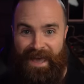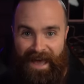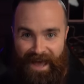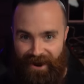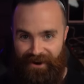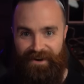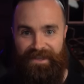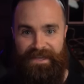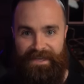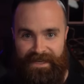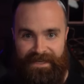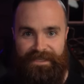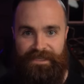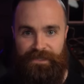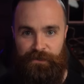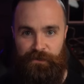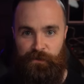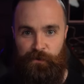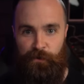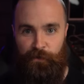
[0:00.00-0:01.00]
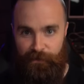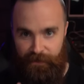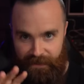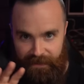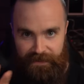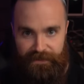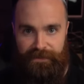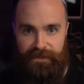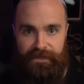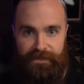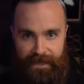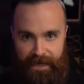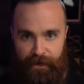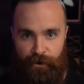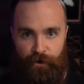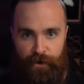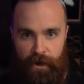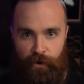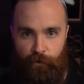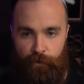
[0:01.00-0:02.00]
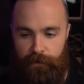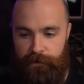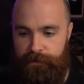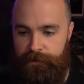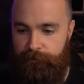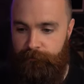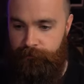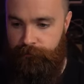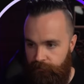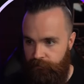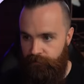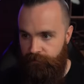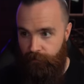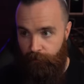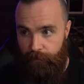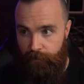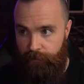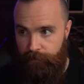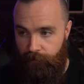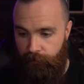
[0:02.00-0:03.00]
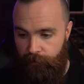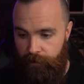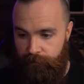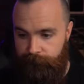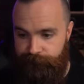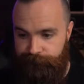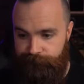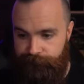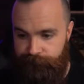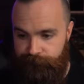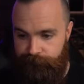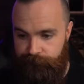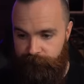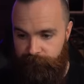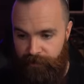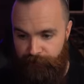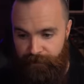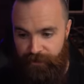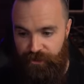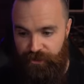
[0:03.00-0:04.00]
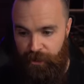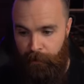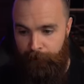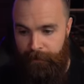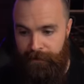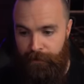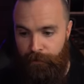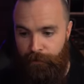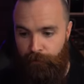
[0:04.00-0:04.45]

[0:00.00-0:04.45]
how to get to these container networks. So in theory, if I jump into